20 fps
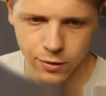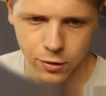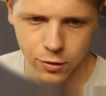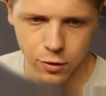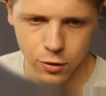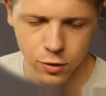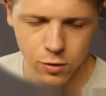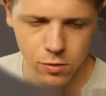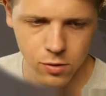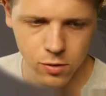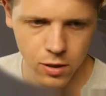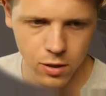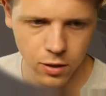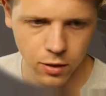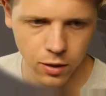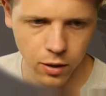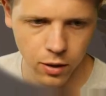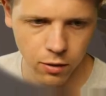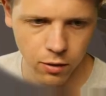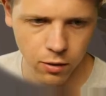juice in
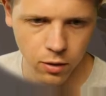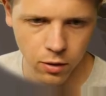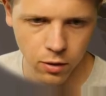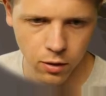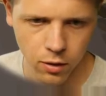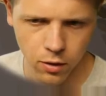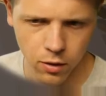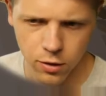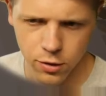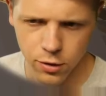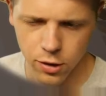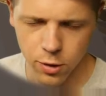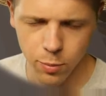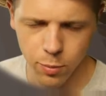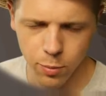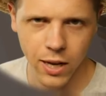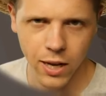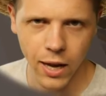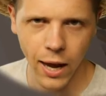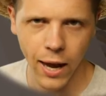there. Should it
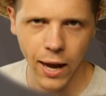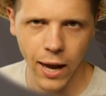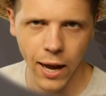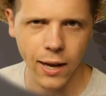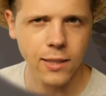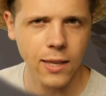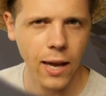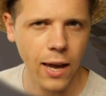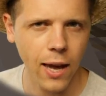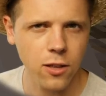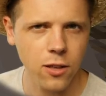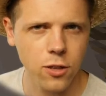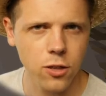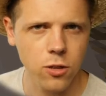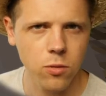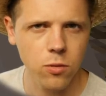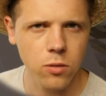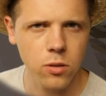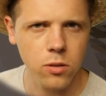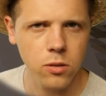be cacti
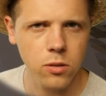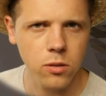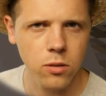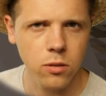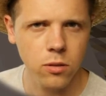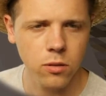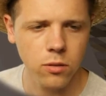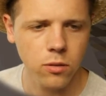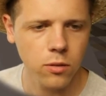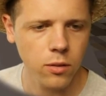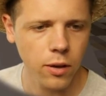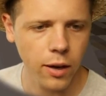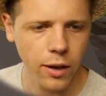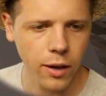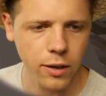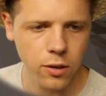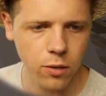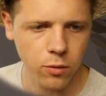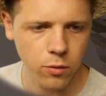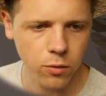juice? I
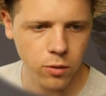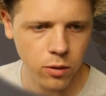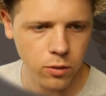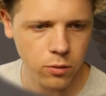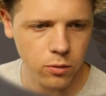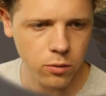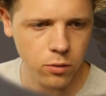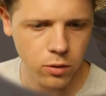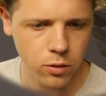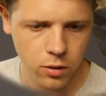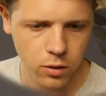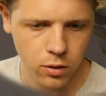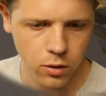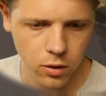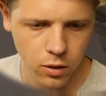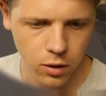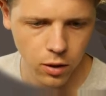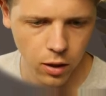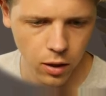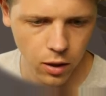don't know.
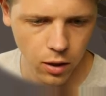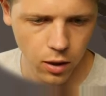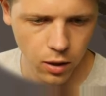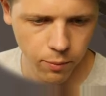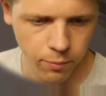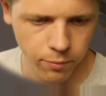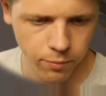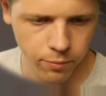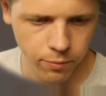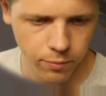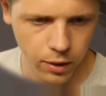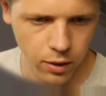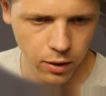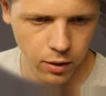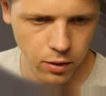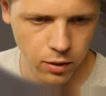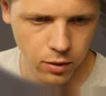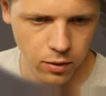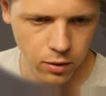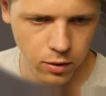
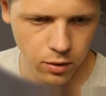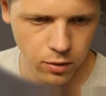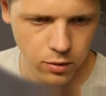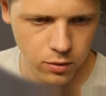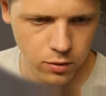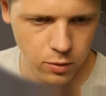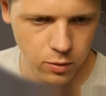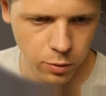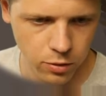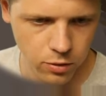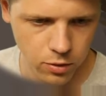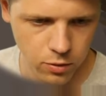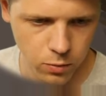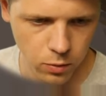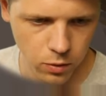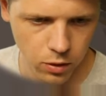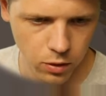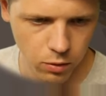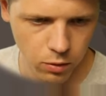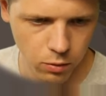I suppose it's
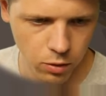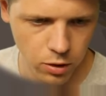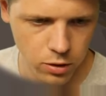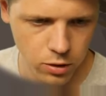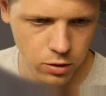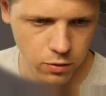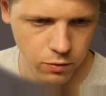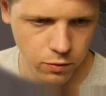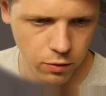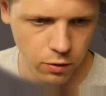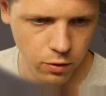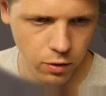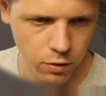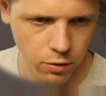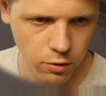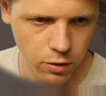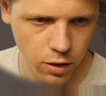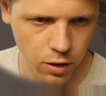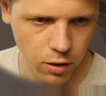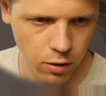really a question for another
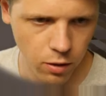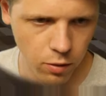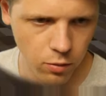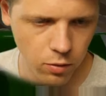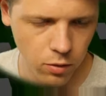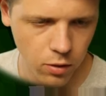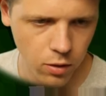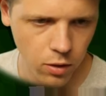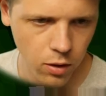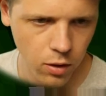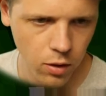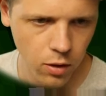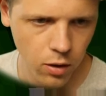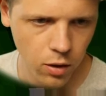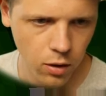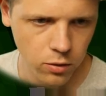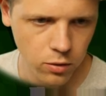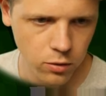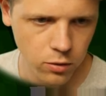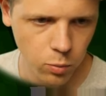day, though.
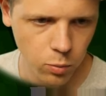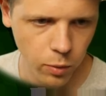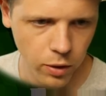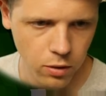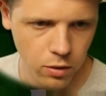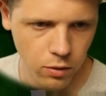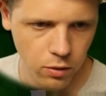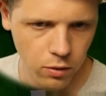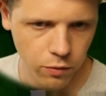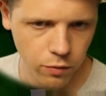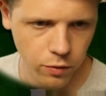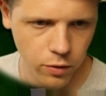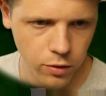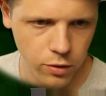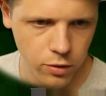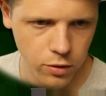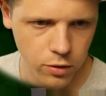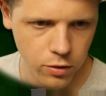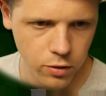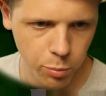I'll just wait till it
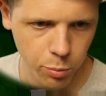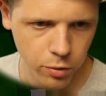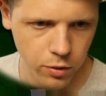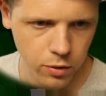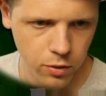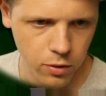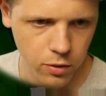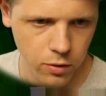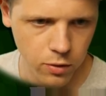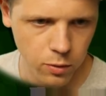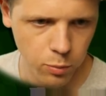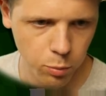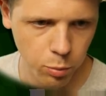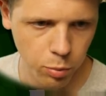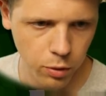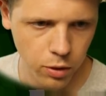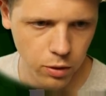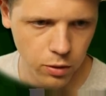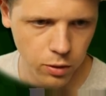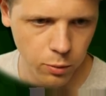finishes up with these
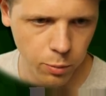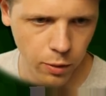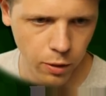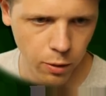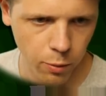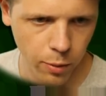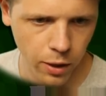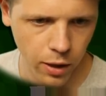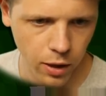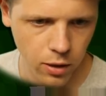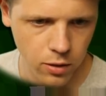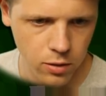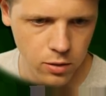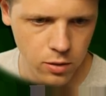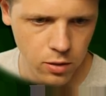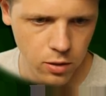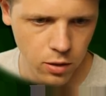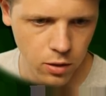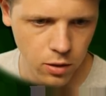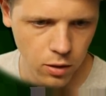prickly pear pads.
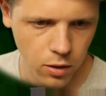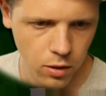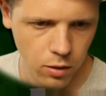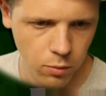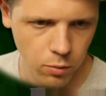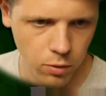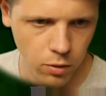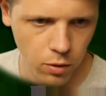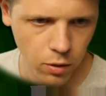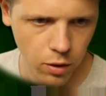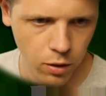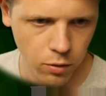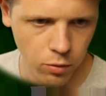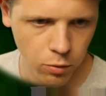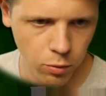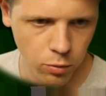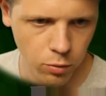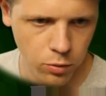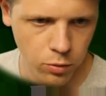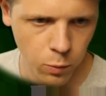We'll go ahead and
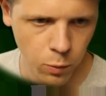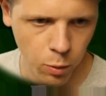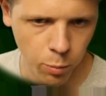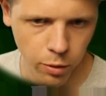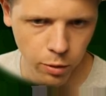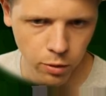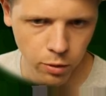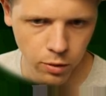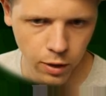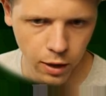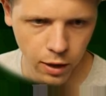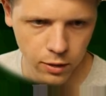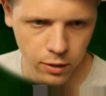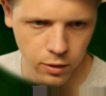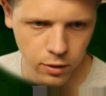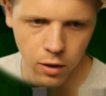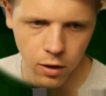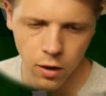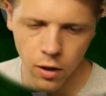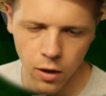throw a small barrel
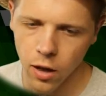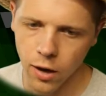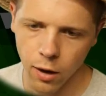cactus. And I